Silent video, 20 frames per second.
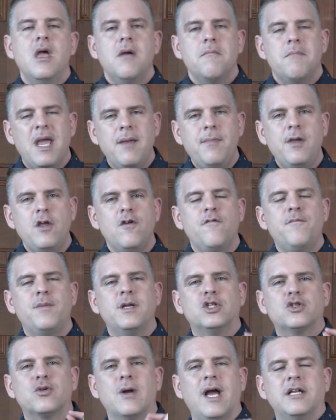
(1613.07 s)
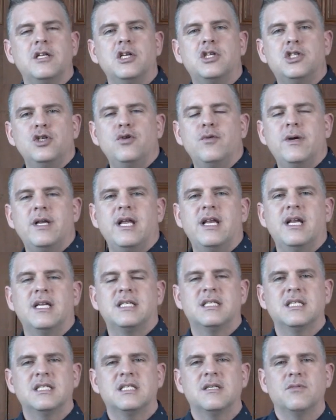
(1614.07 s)
Maybe you've been trying to do it in a
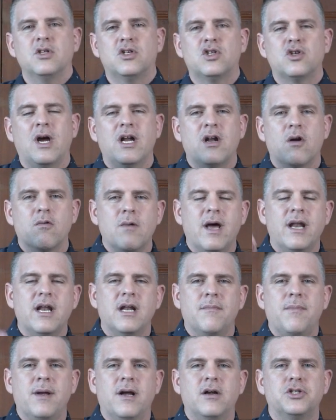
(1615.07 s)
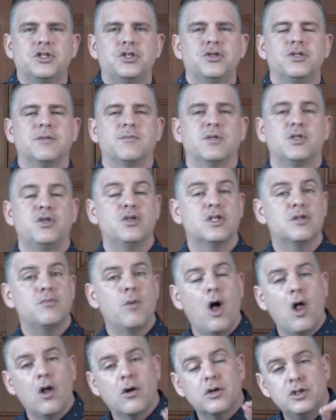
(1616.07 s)
system, trying to run in a pair of shoes that was too
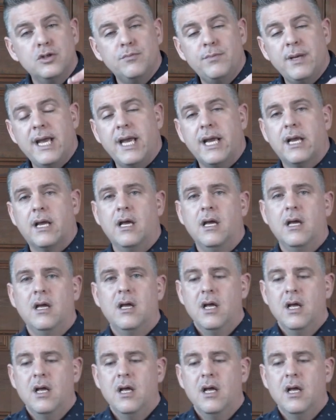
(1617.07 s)
small or too big.